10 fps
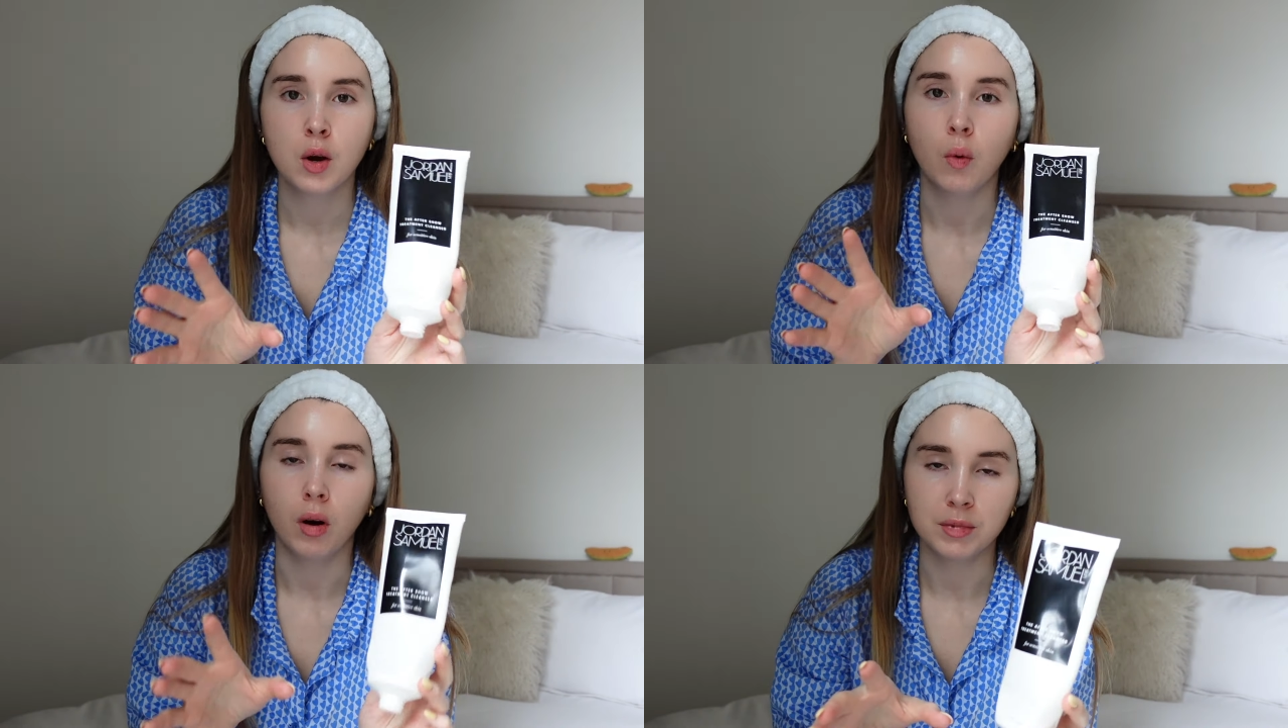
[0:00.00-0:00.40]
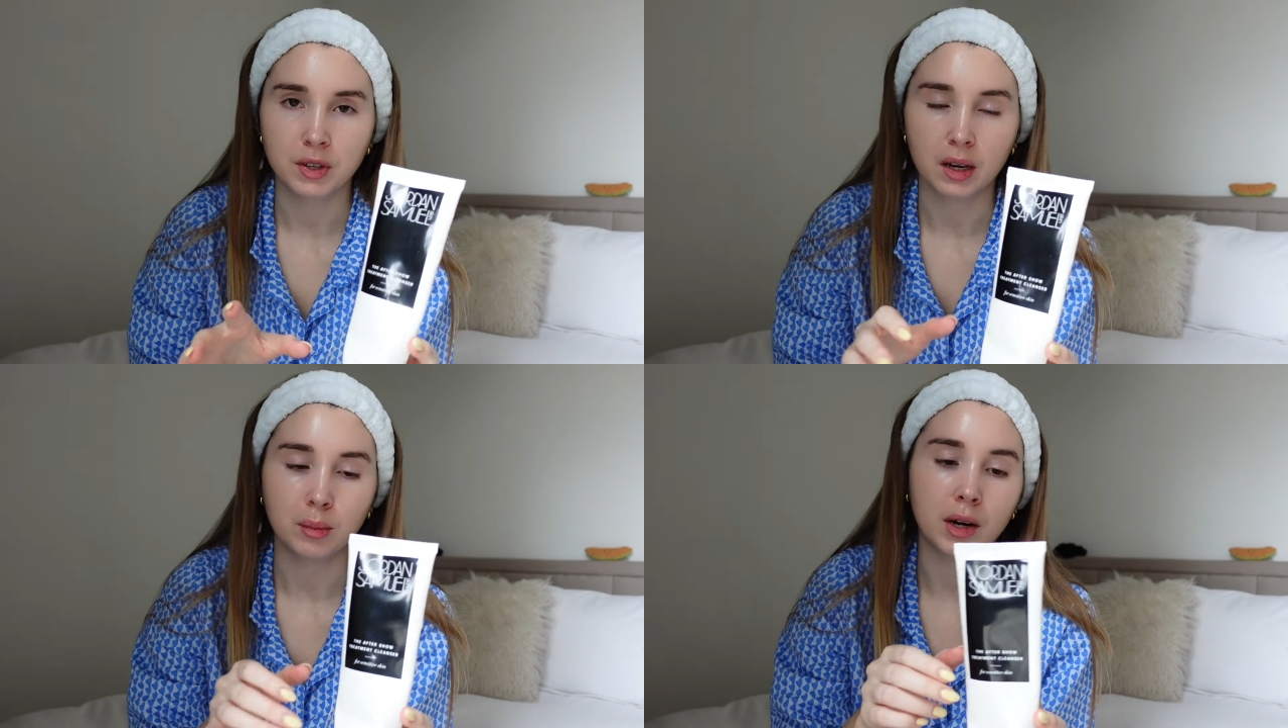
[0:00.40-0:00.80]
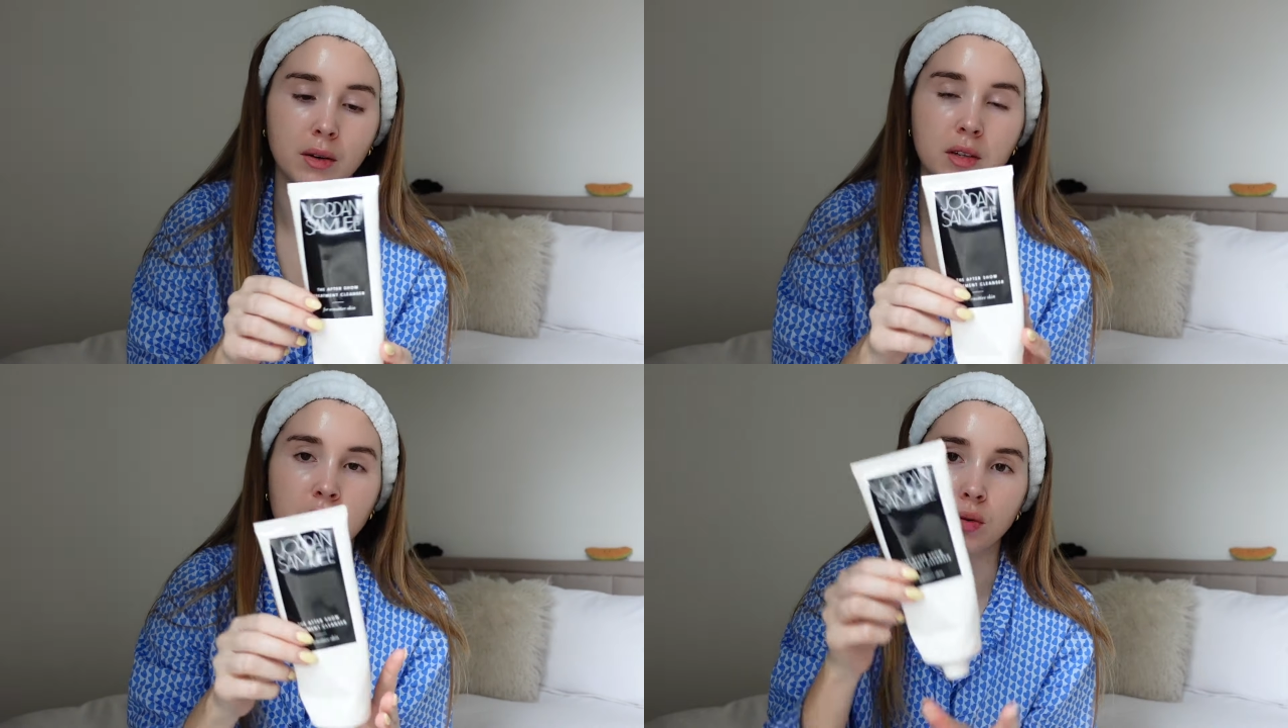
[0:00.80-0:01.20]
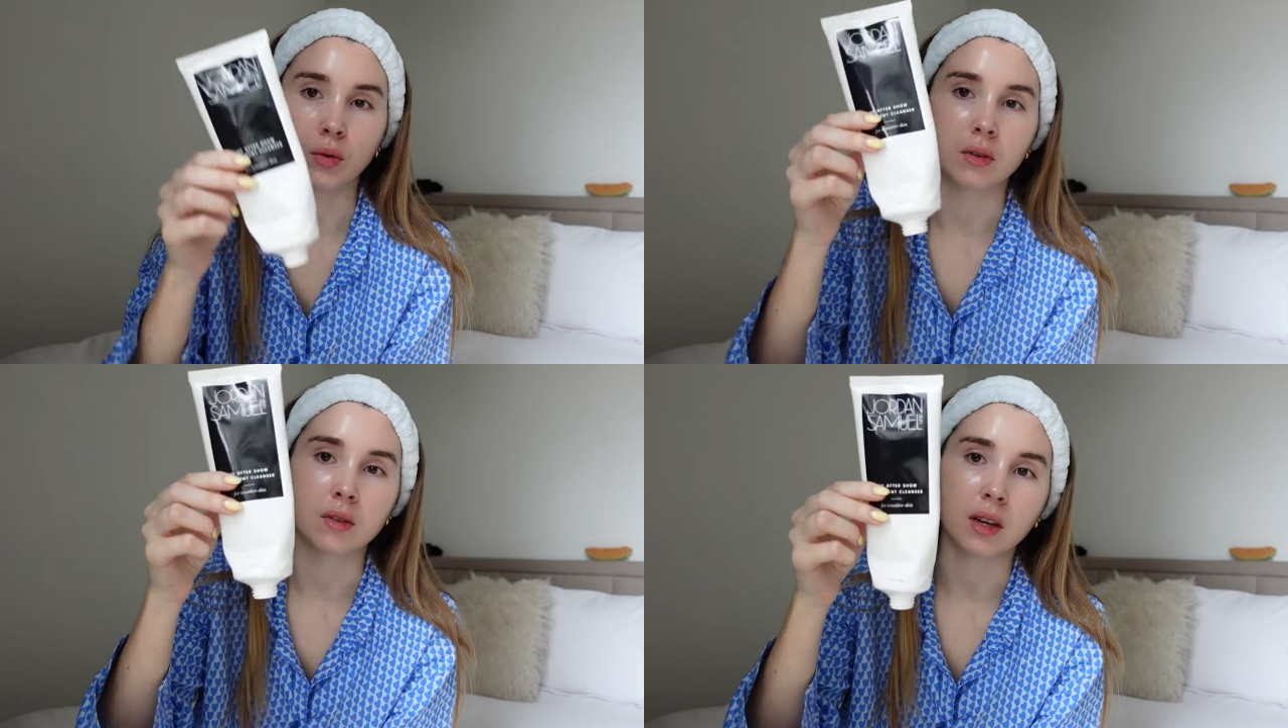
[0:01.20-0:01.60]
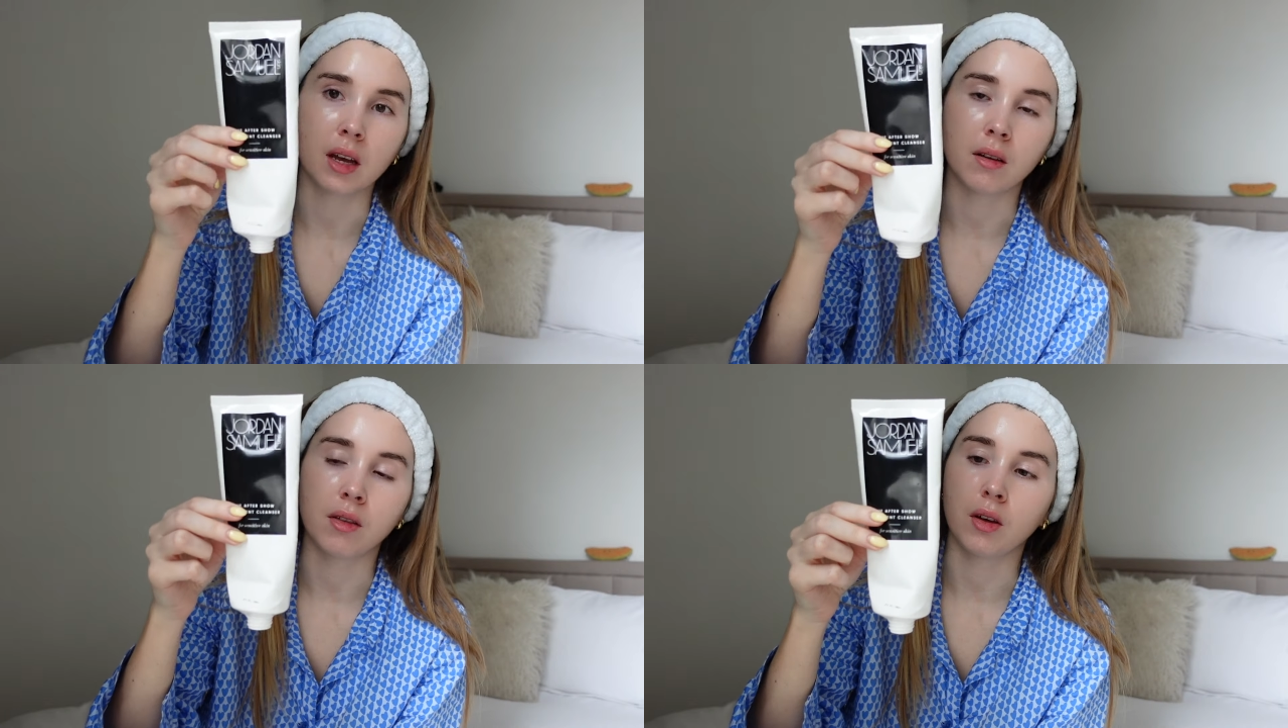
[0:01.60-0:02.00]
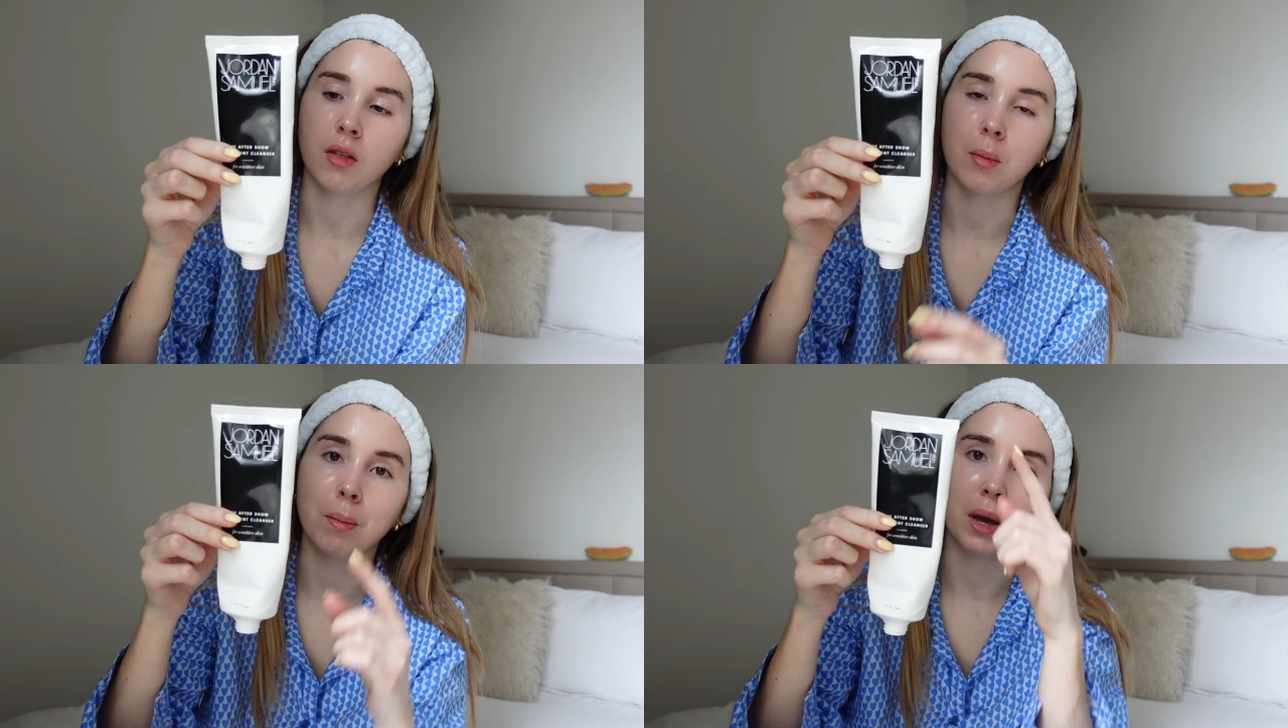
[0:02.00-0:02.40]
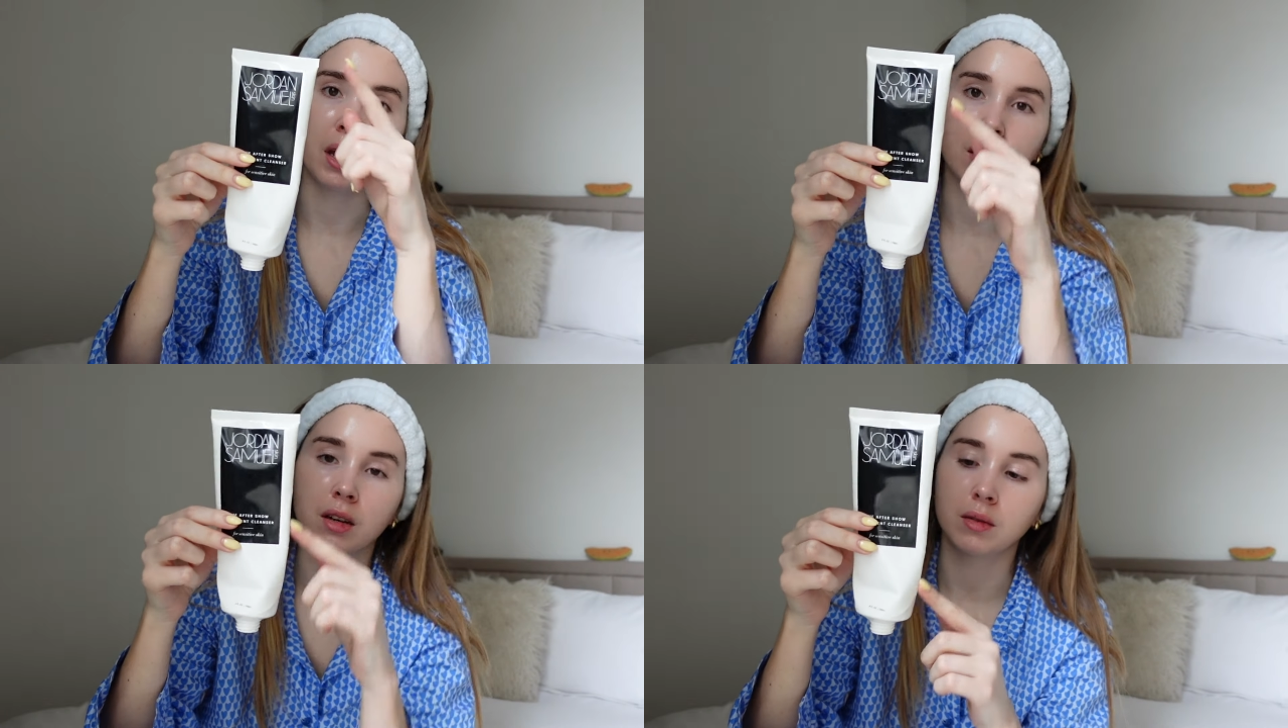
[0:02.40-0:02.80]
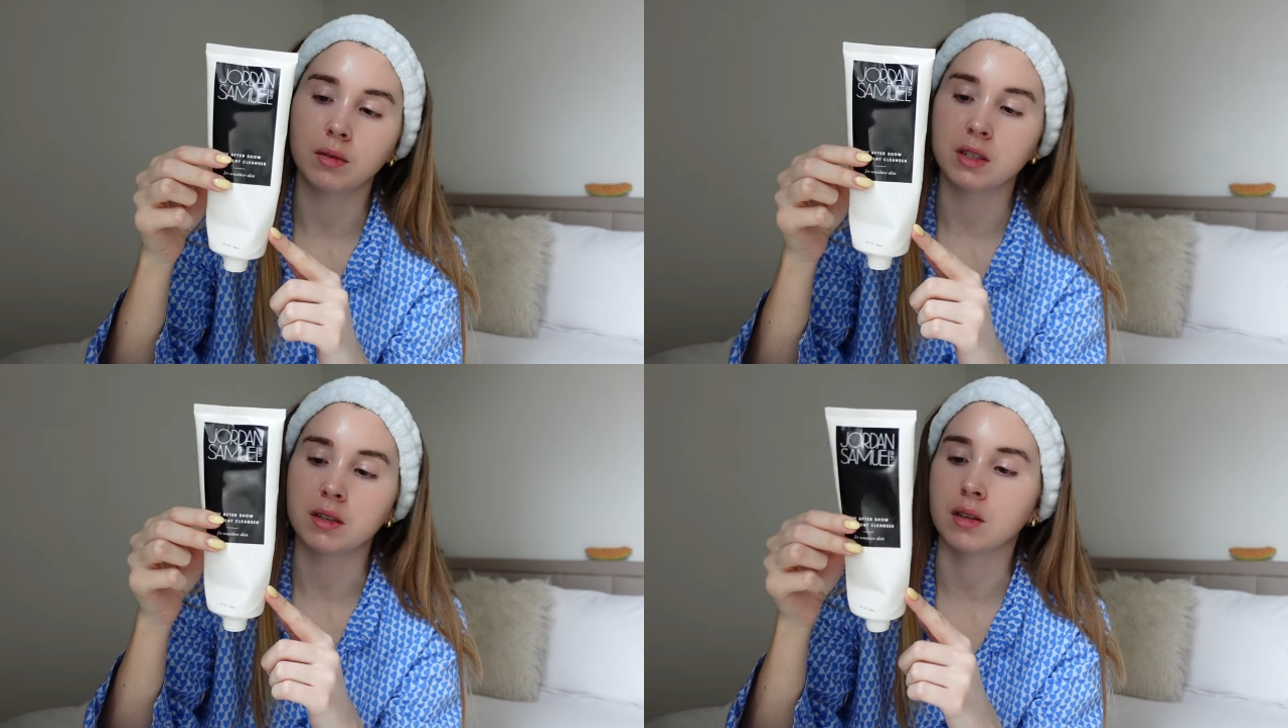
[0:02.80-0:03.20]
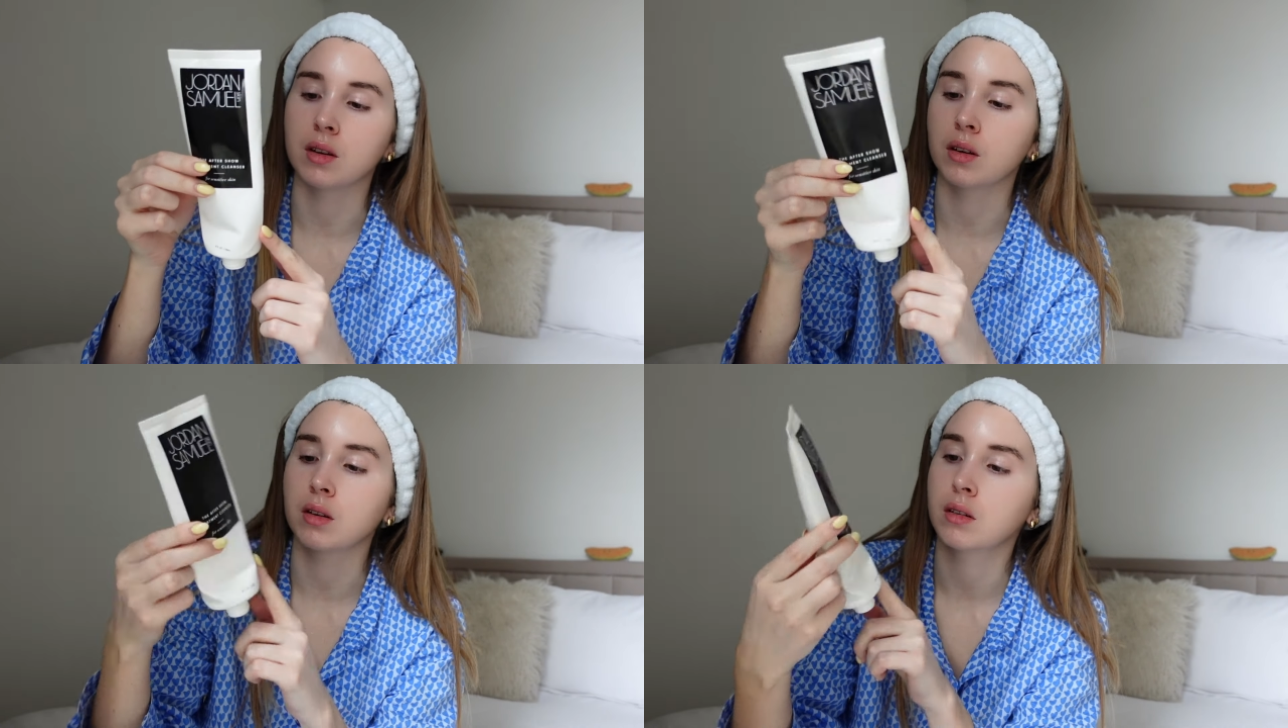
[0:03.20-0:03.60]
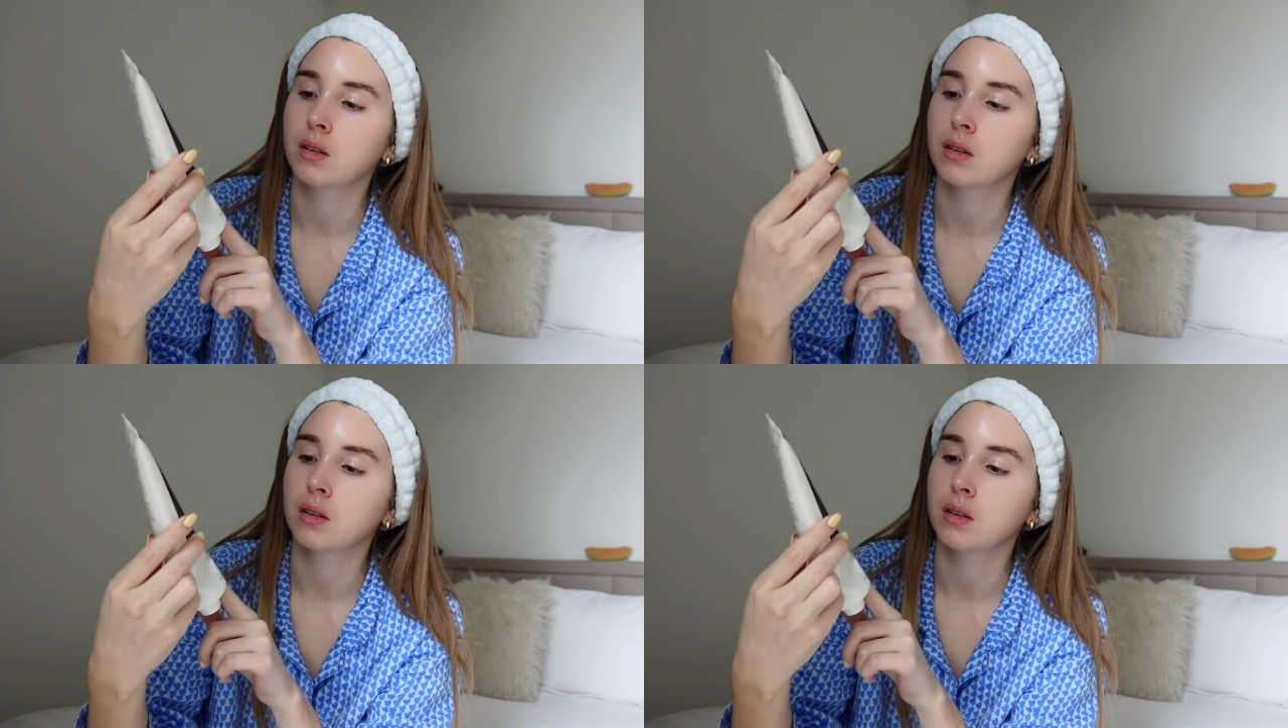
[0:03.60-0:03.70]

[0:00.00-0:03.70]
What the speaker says: What I'm sad about is Jordan said that this is the